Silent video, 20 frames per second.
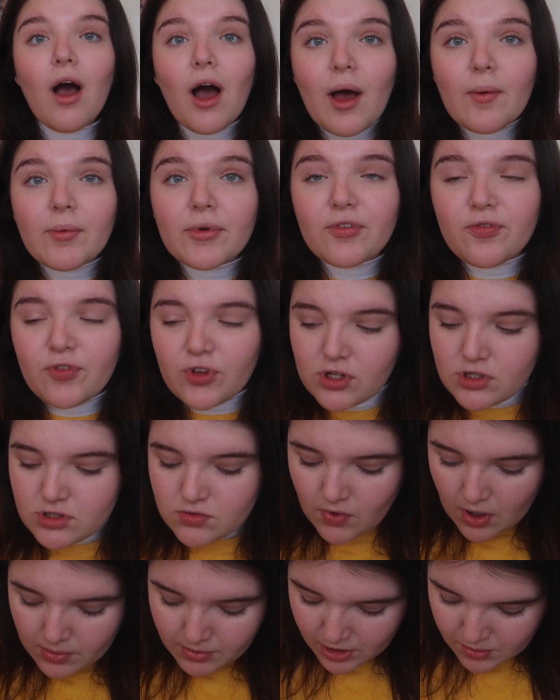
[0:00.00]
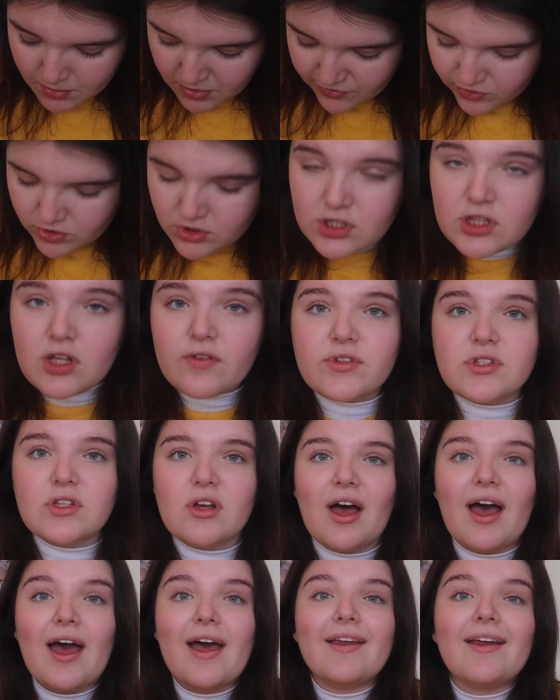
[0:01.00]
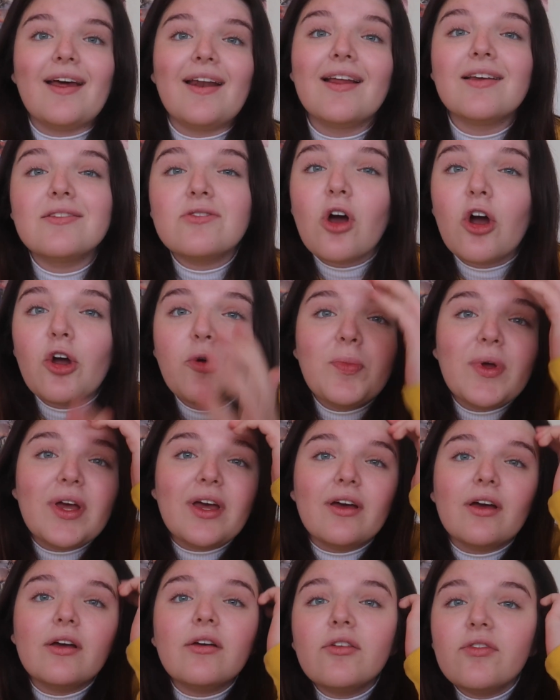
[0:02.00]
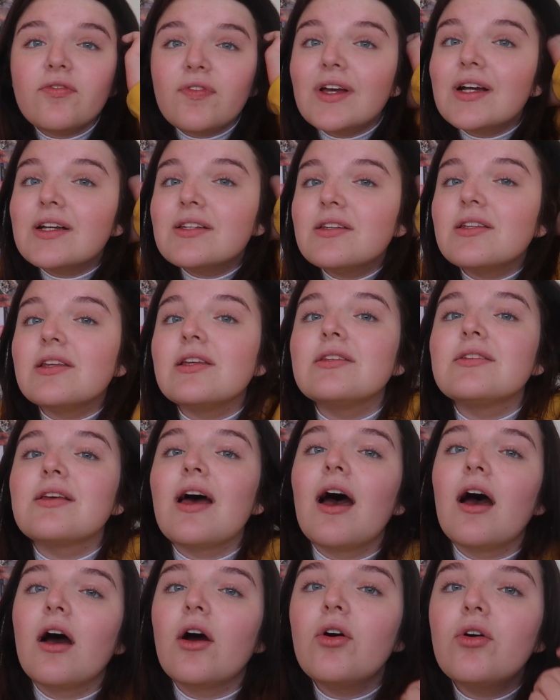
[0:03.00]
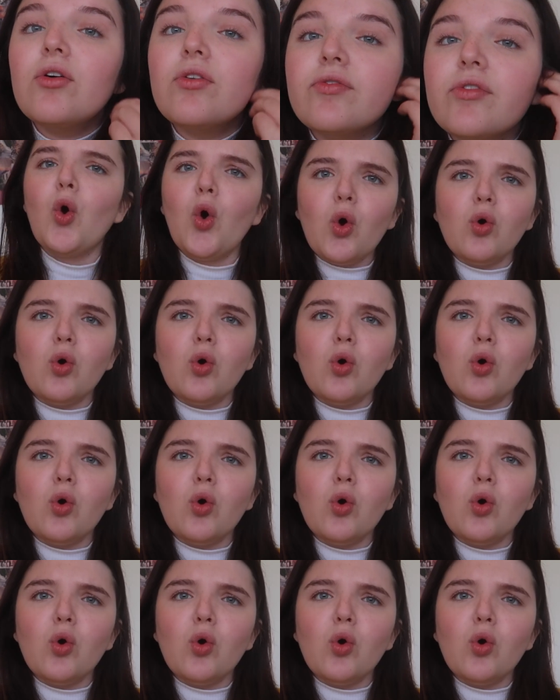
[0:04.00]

I'm confused. Right, I'm going to move on to the other side and let's hope it fixes itself.